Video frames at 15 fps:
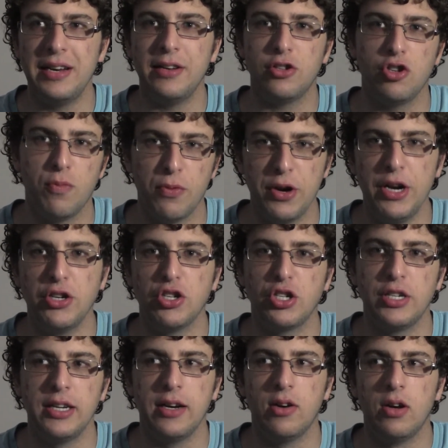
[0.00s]
Super Ninja
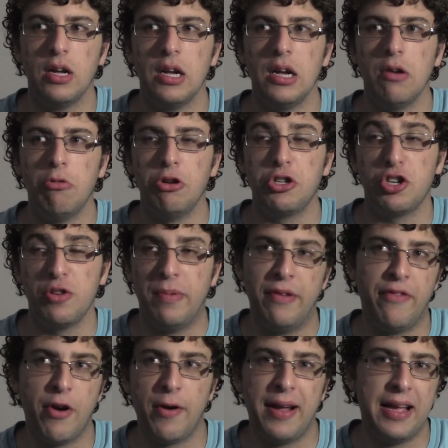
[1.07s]
Steel, which could be
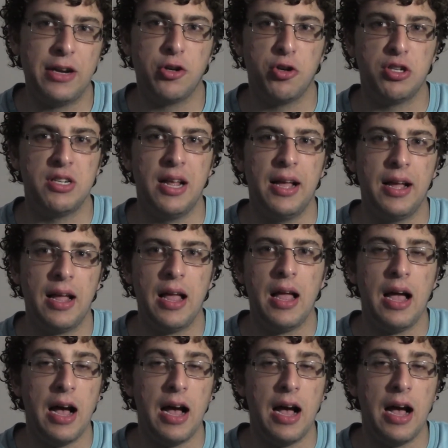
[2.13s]
very interesting.